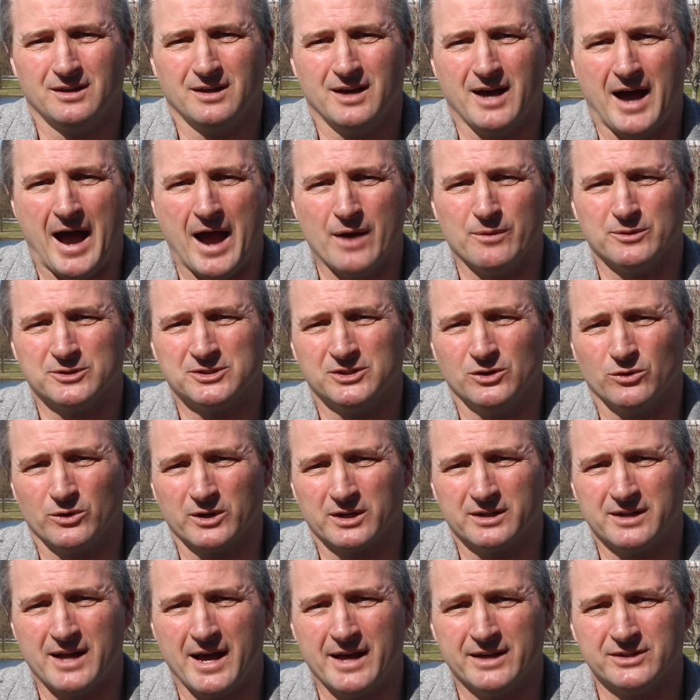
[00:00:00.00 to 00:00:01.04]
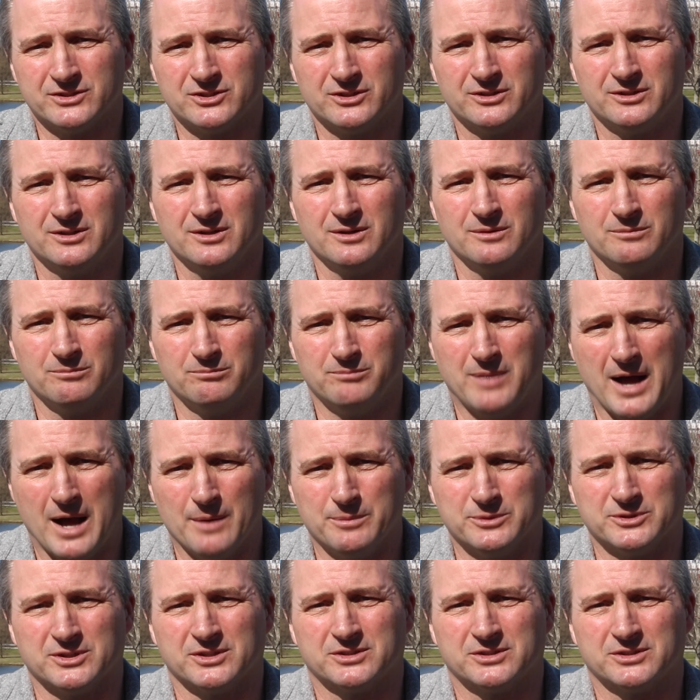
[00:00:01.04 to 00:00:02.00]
I was the organizer, Bob was